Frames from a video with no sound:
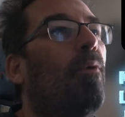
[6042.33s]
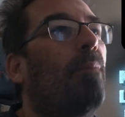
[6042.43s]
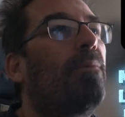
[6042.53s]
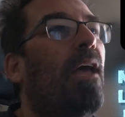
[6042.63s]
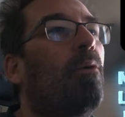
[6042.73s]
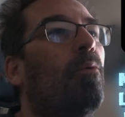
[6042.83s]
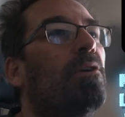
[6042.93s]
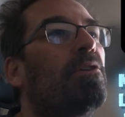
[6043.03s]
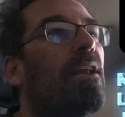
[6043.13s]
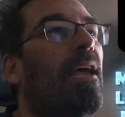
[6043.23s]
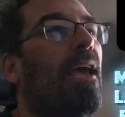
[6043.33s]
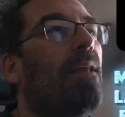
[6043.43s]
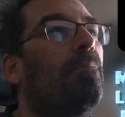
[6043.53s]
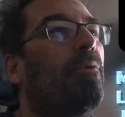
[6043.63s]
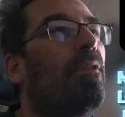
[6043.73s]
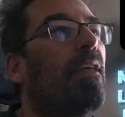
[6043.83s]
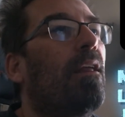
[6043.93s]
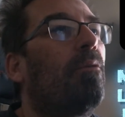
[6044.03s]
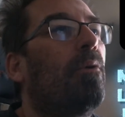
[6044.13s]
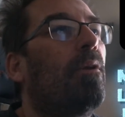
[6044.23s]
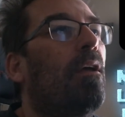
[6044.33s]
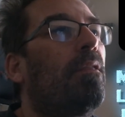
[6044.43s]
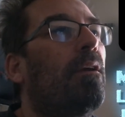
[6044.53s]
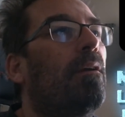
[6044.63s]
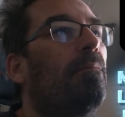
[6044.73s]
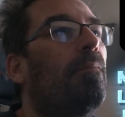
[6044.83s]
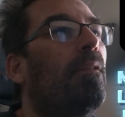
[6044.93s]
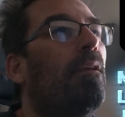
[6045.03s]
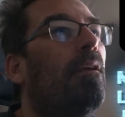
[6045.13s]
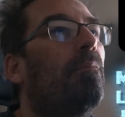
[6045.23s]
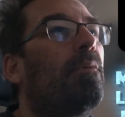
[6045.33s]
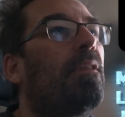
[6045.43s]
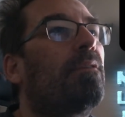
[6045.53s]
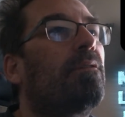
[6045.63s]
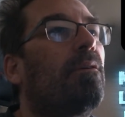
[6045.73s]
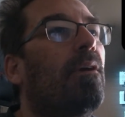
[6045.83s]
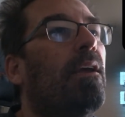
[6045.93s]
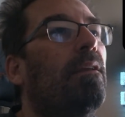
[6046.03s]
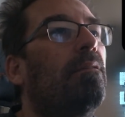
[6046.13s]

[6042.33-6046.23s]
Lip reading: kind of wishing I hadn't put that other one on there. But that's all right.